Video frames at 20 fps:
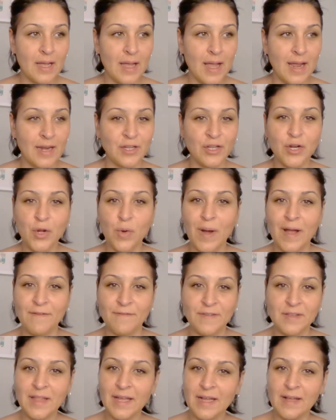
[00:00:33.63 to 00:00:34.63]
and I
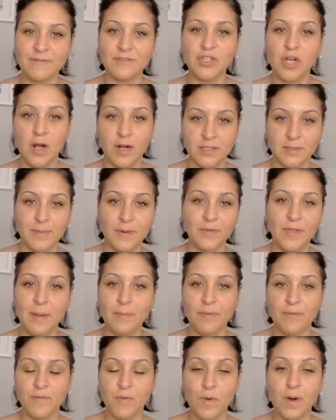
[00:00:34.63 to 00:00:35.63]
feel like I've talked about
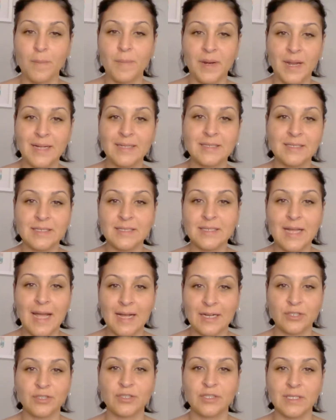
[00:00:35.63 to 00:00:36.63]
that before, but I didn't
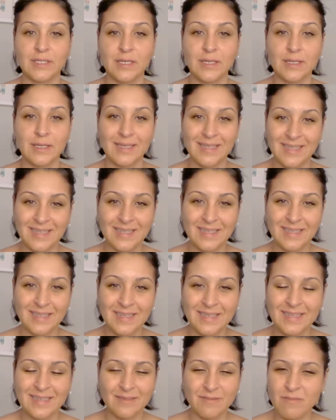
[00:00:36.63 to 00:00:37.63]
actually
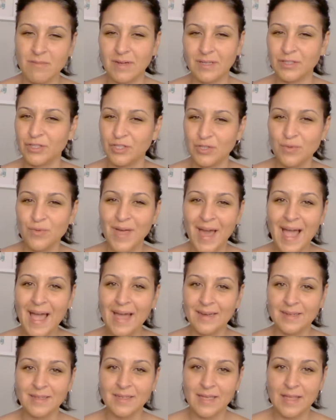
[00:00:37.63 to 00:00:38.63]
do
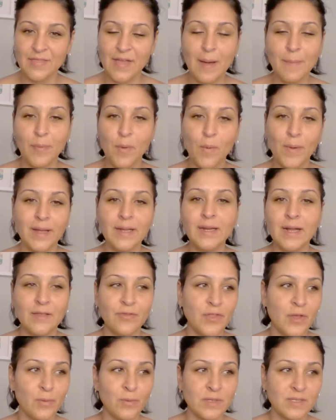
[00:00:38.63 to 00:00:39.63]
that at that
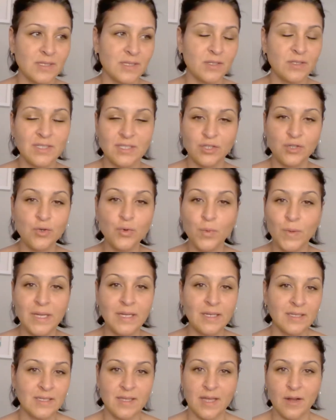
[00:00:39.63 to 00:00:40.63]
point. There was 2
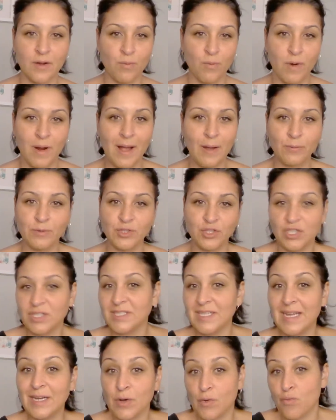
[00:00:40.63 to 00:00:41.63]
weeks there where I was
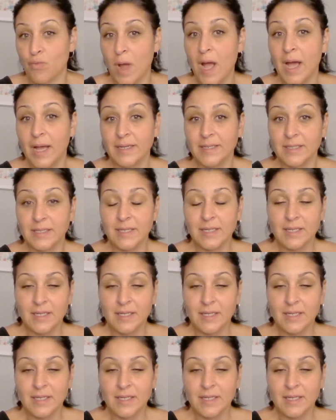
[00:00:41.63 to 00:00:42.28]
just in a rut